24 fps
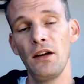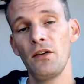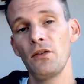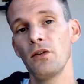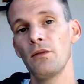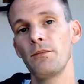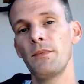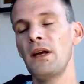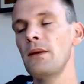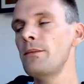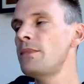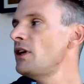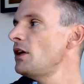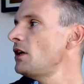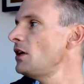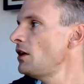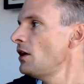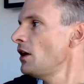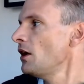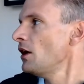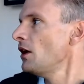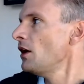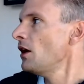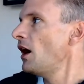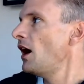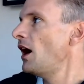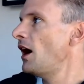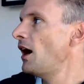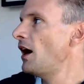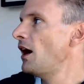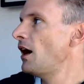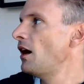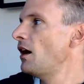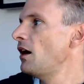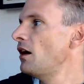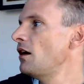Or maybe
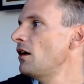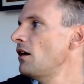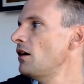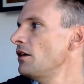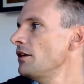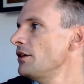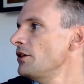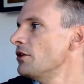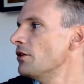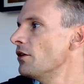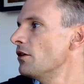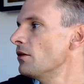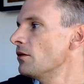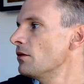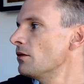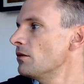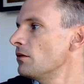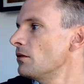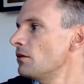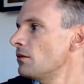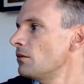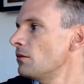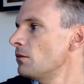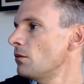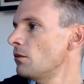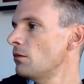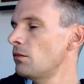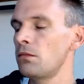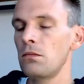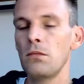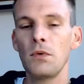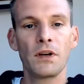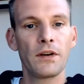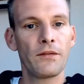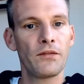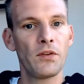uh, you know
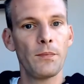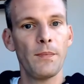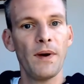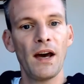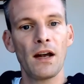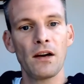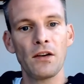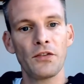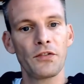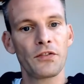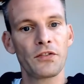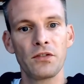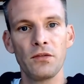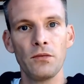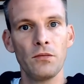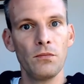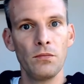one of the battles